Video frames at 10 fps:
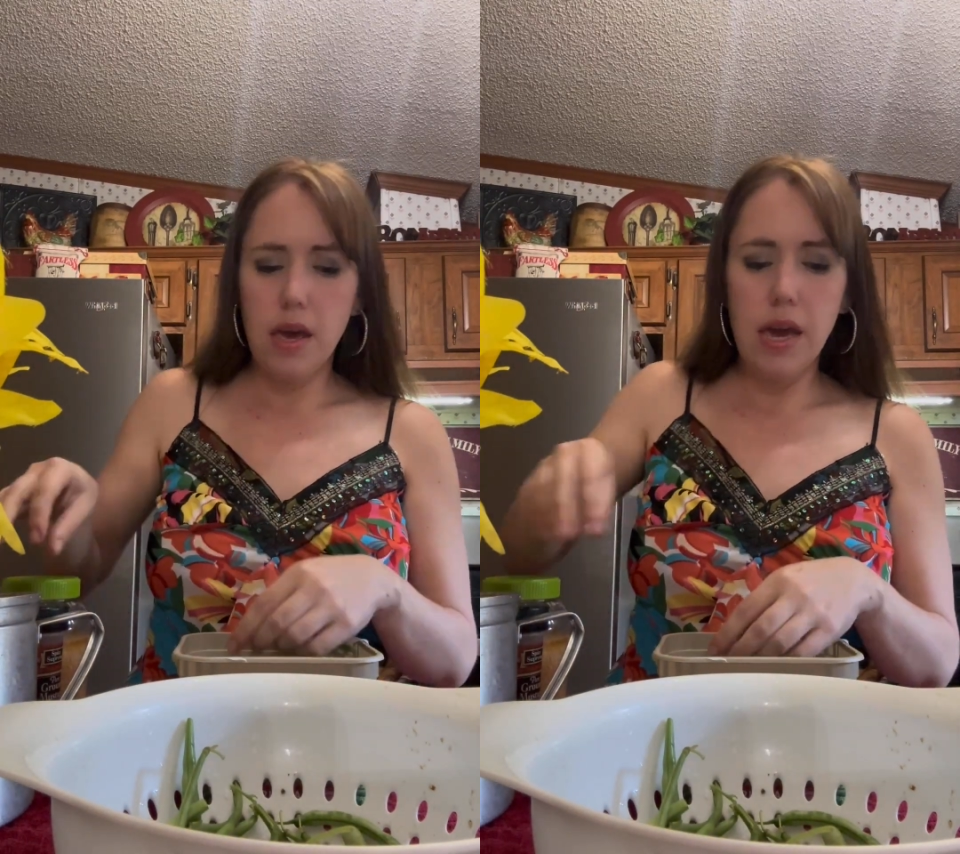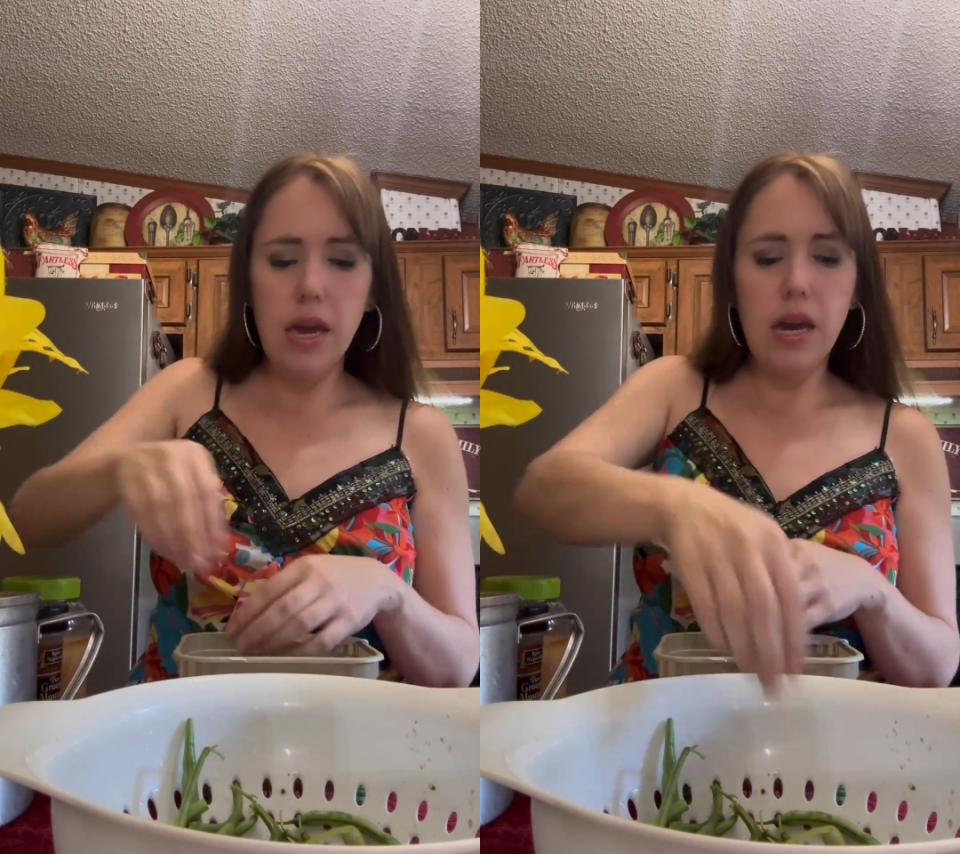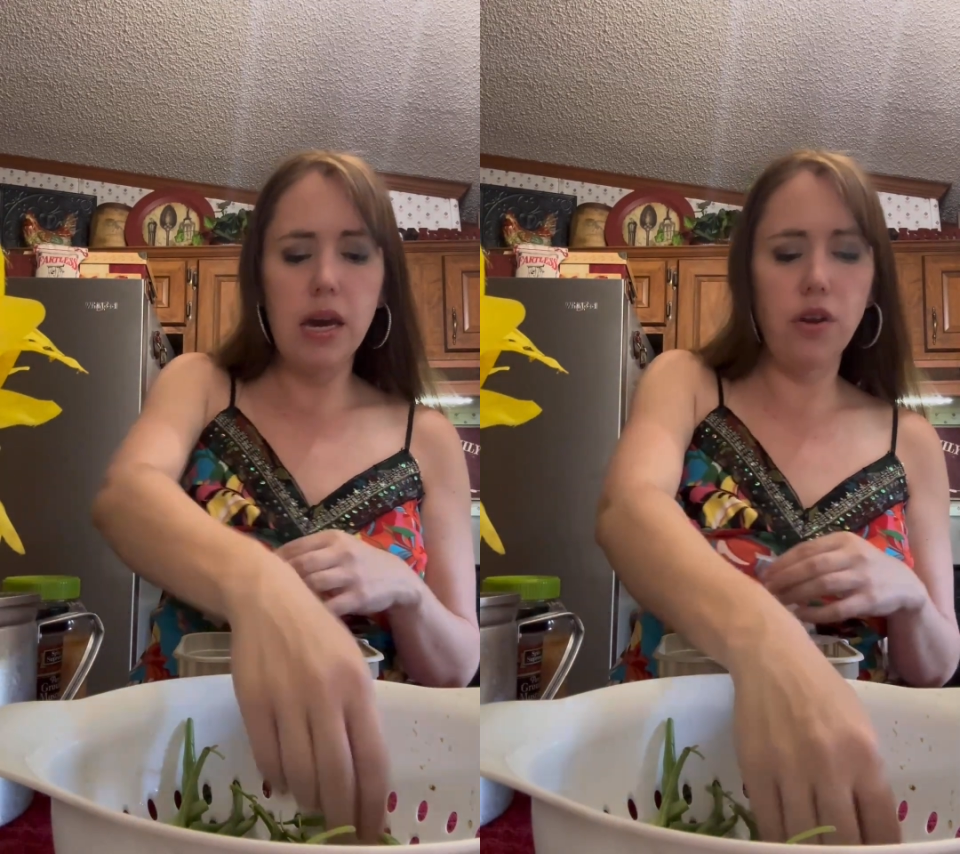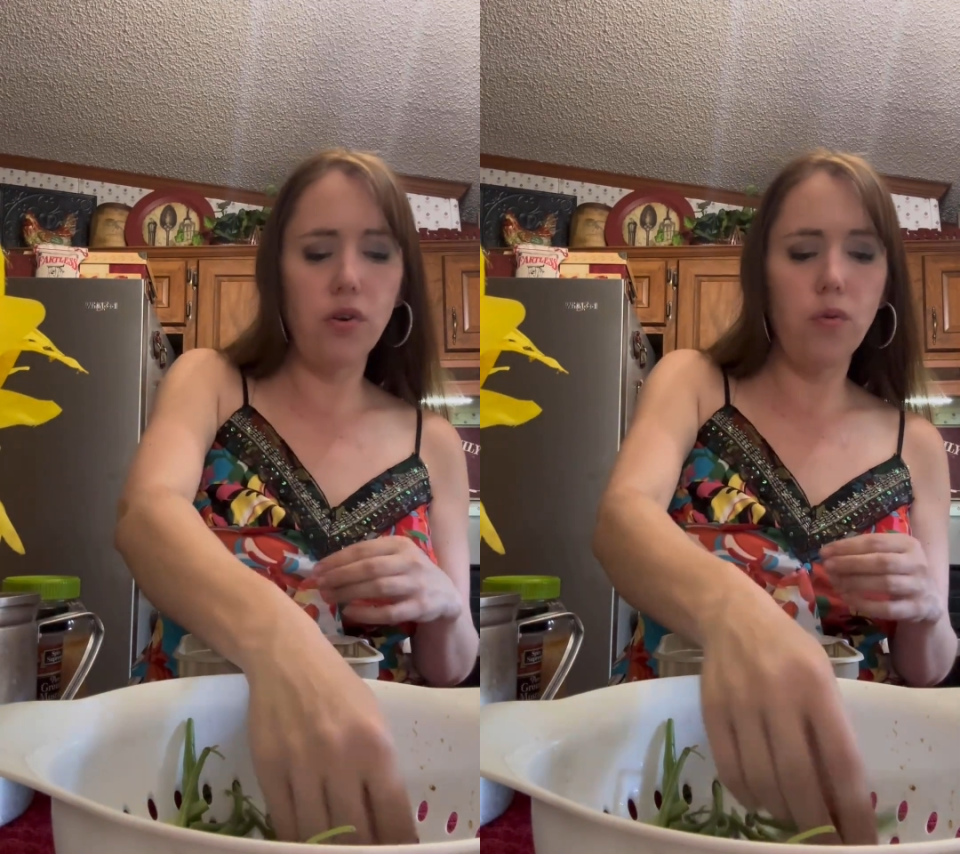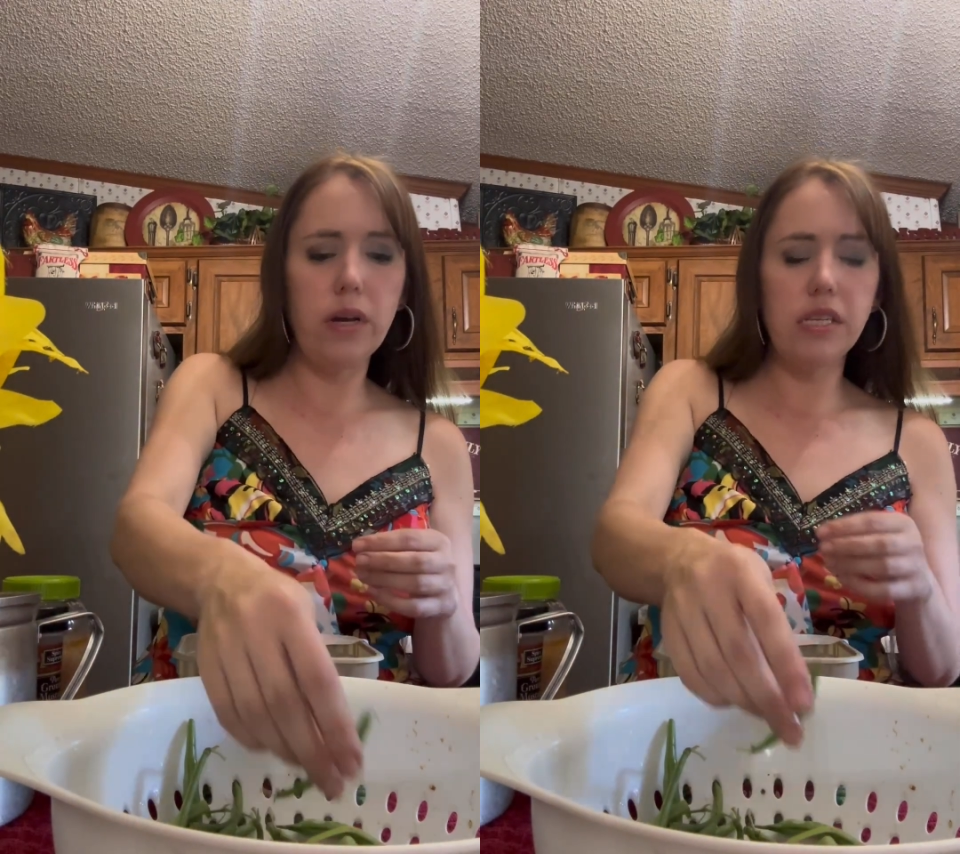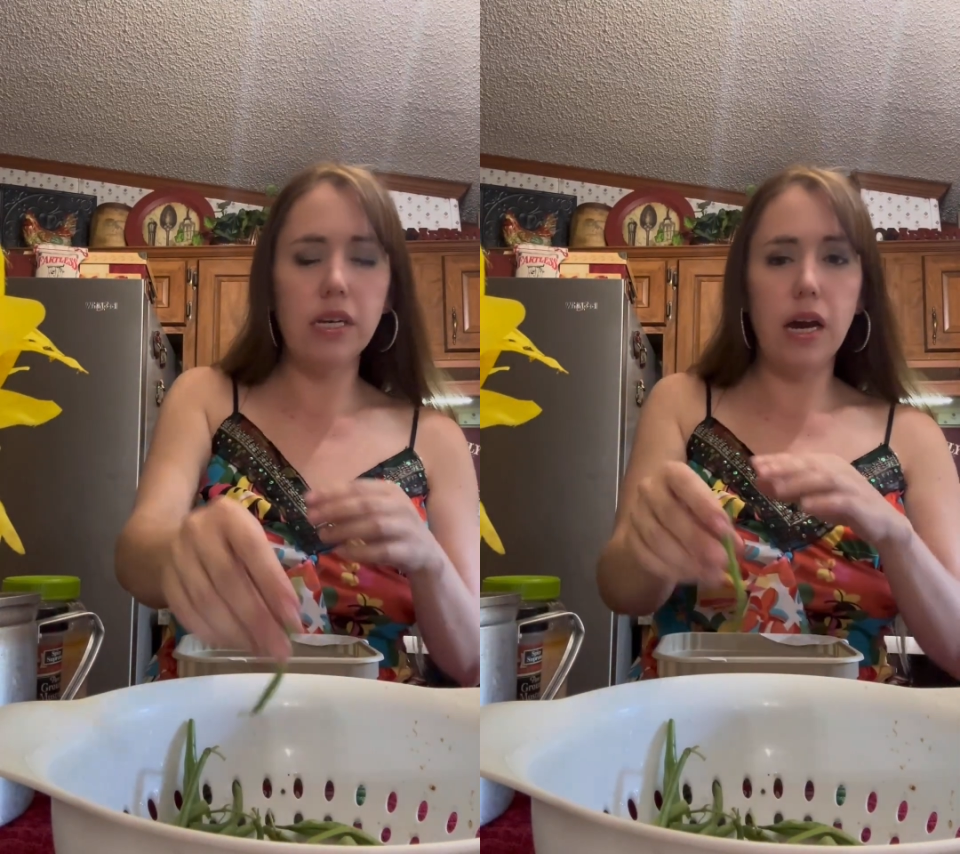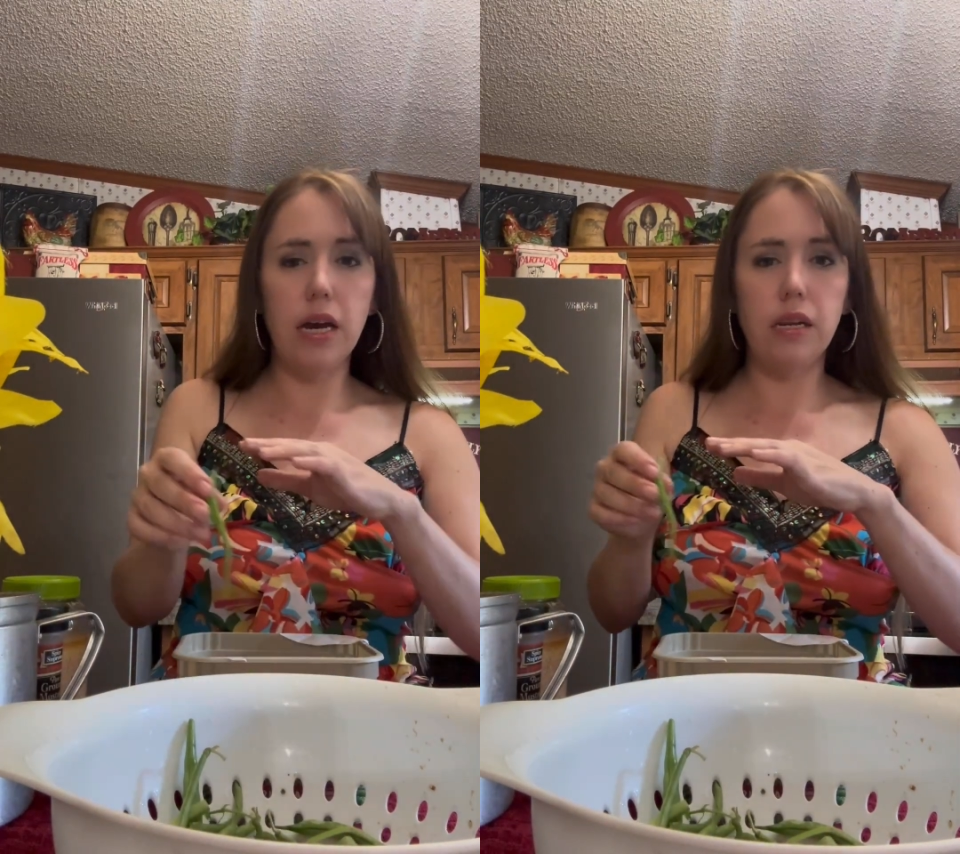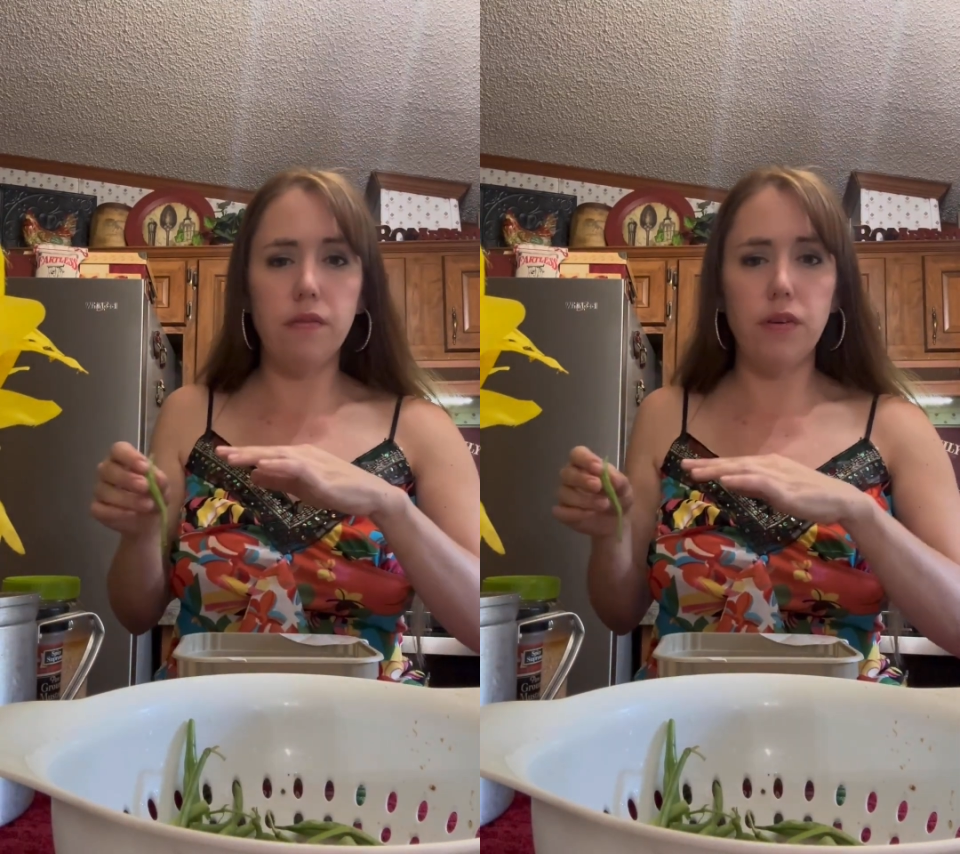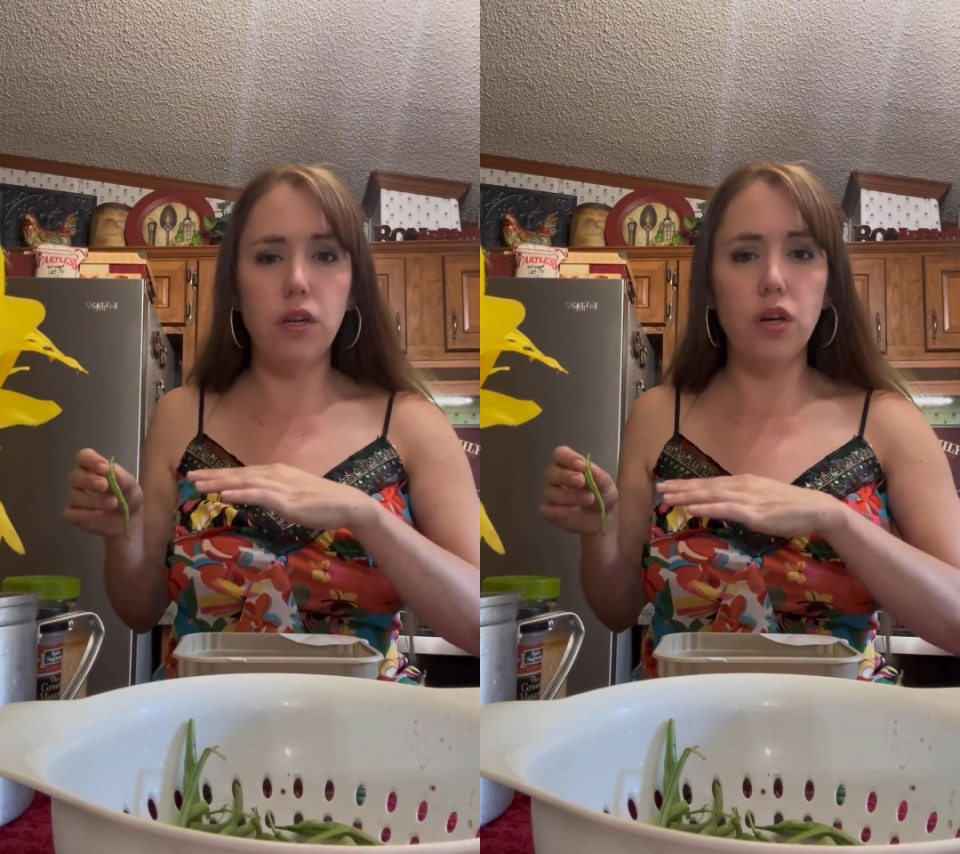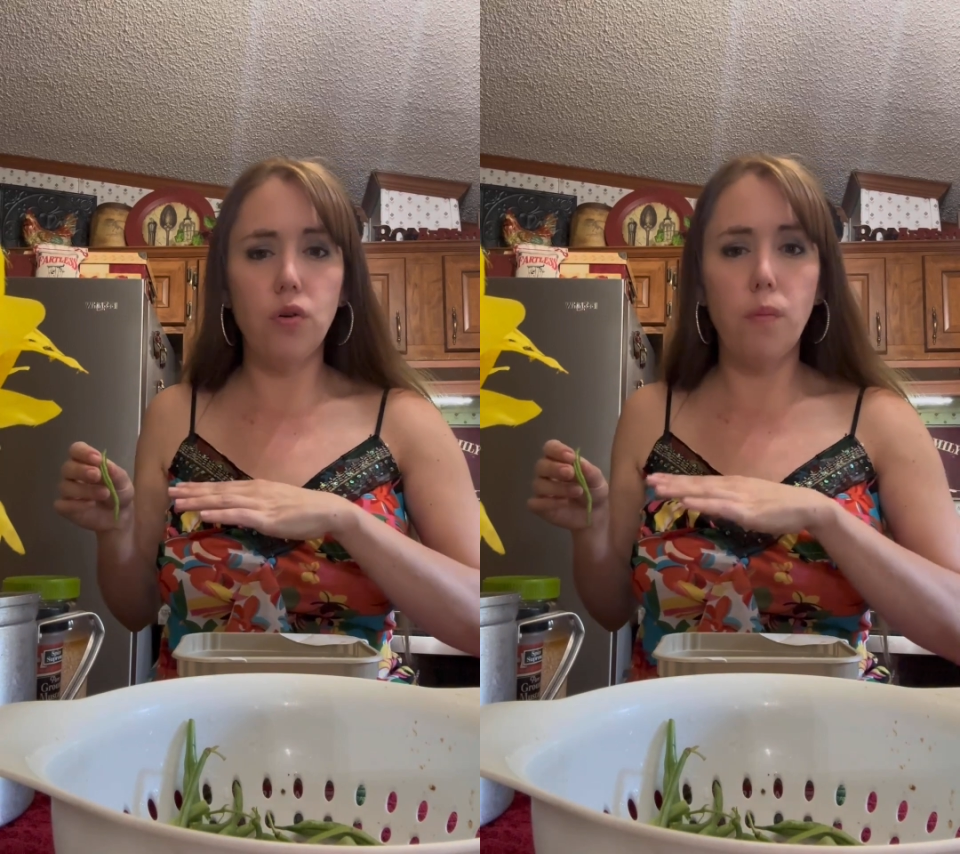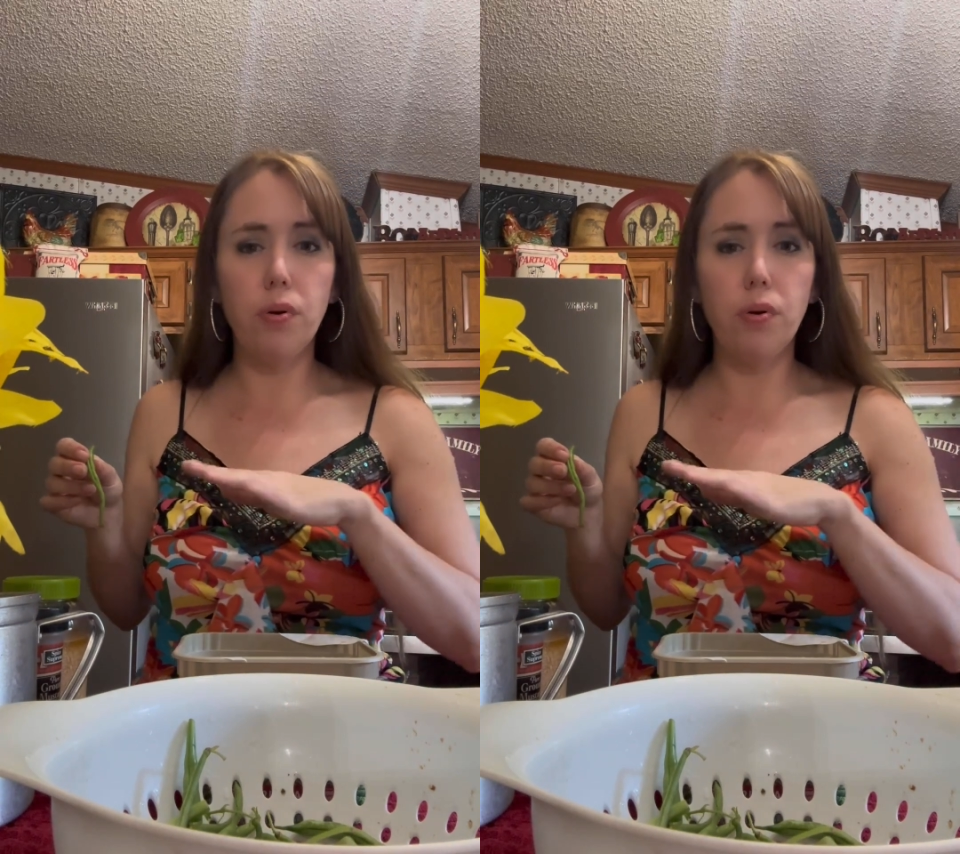and you're going to kind of, you know,